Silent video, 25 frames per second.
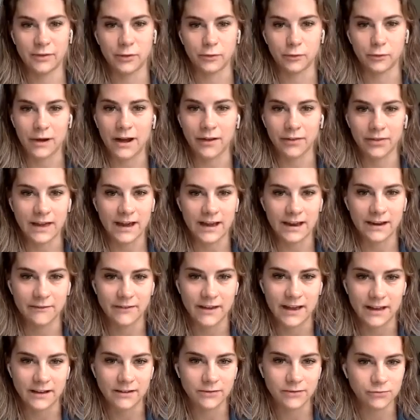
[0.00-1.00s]
throughout that
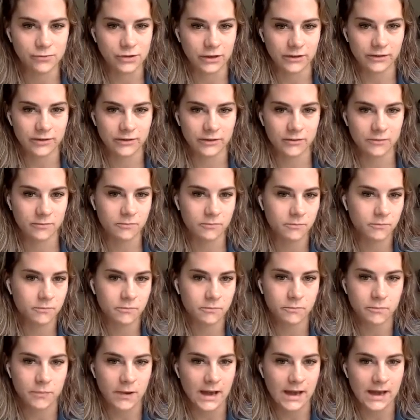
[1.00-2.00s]
event just
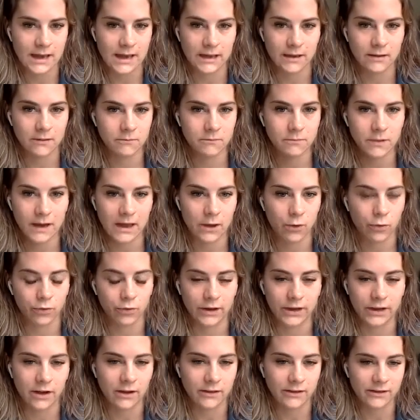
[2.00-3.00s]
by
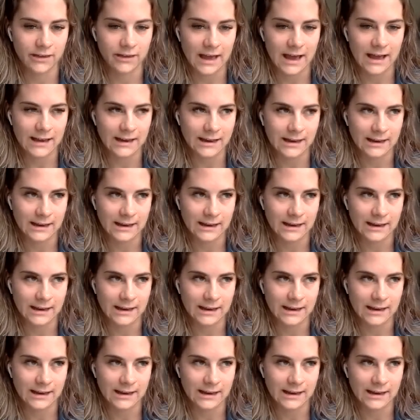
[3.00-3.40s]
holding on to that.